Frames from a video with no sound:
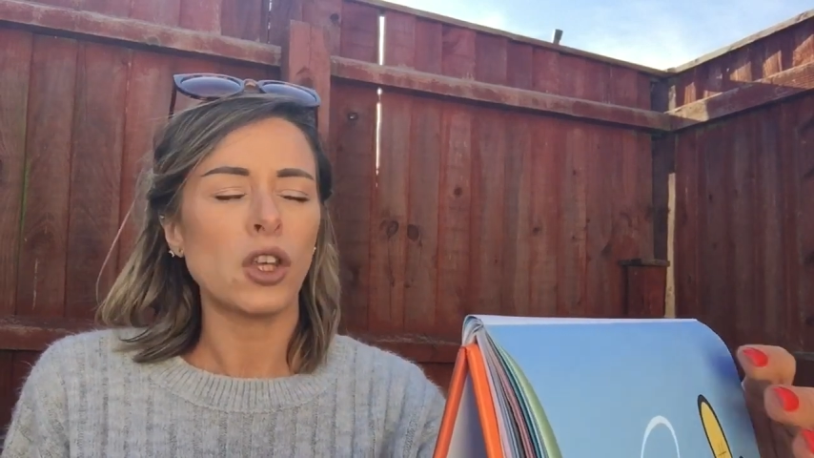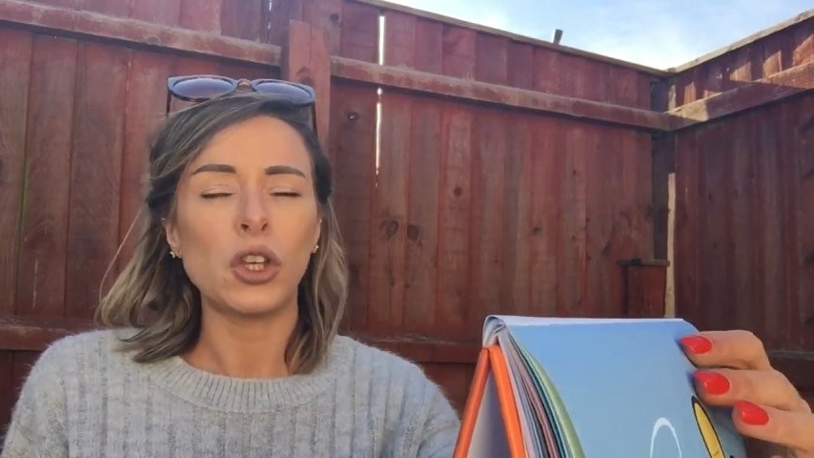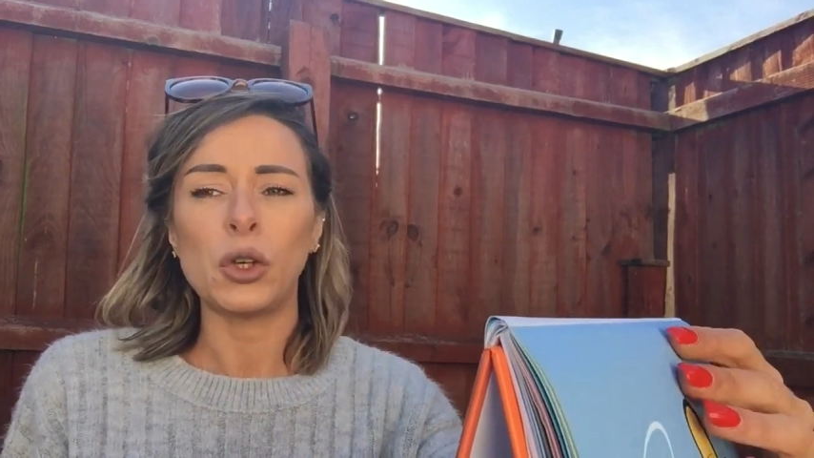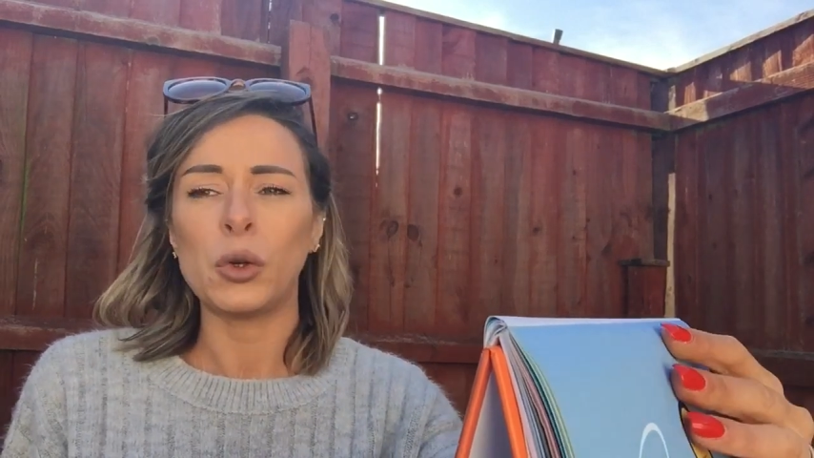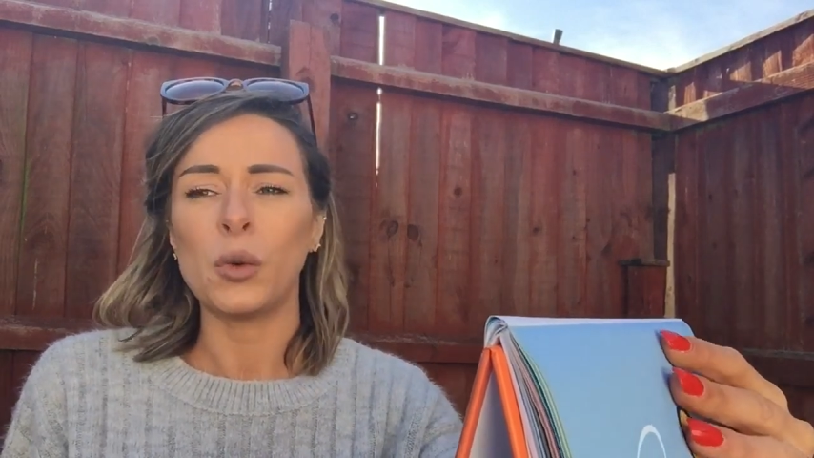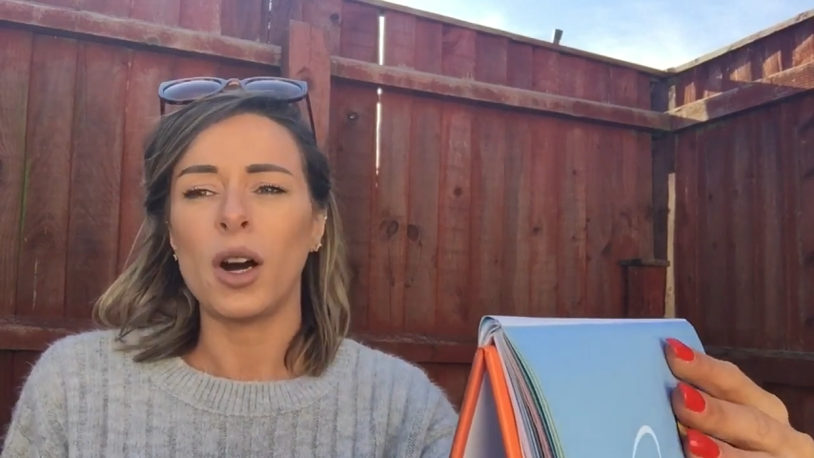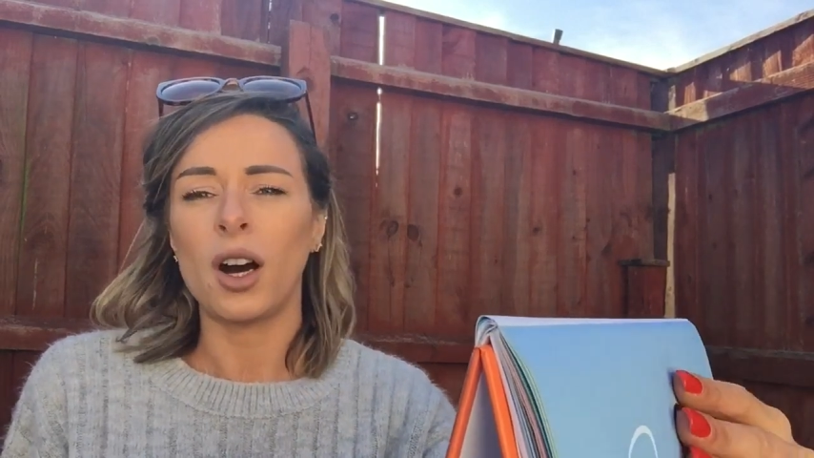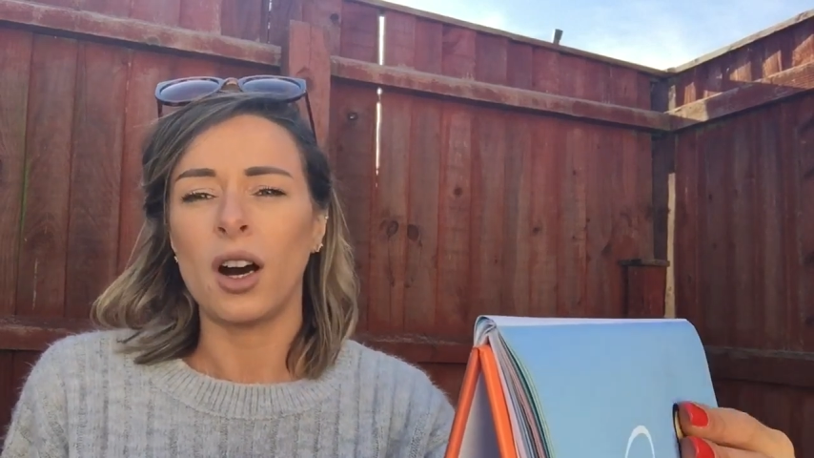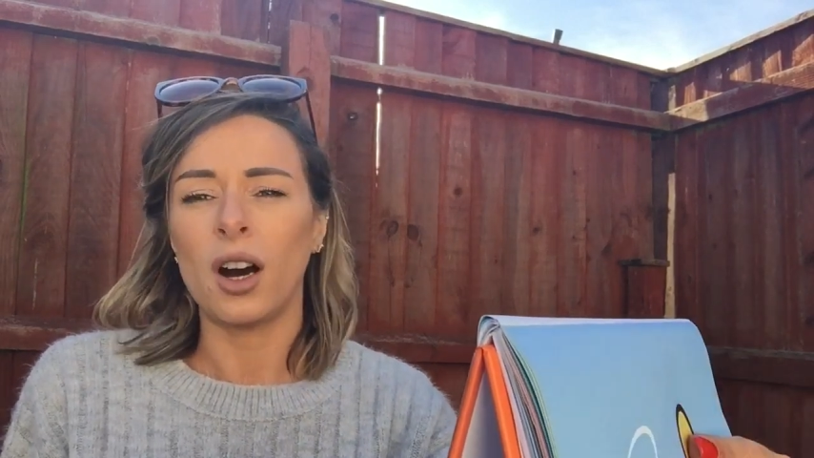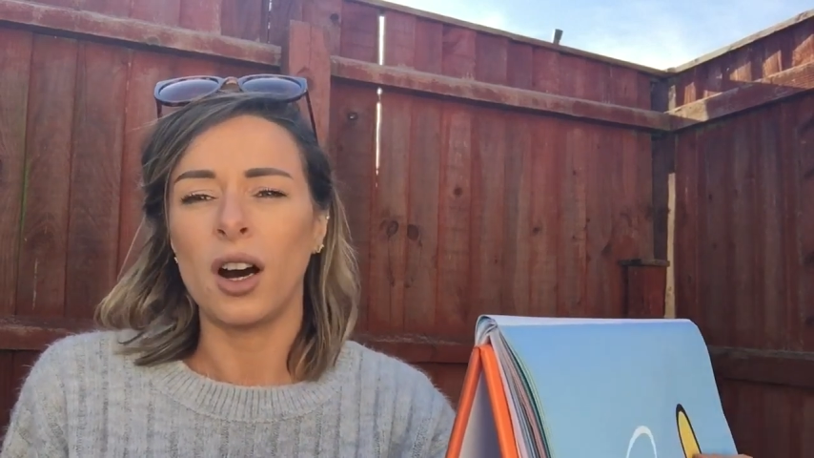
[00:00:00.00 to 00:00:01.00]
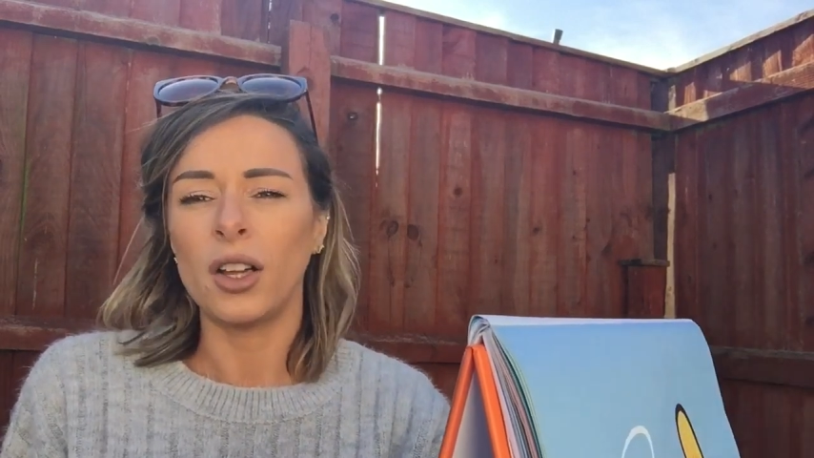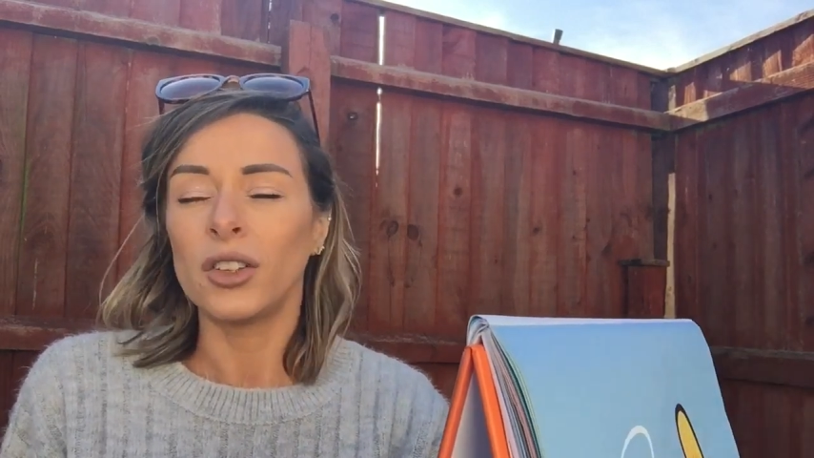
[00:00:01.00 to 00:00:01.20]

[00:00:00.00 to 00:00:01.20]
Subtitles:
you are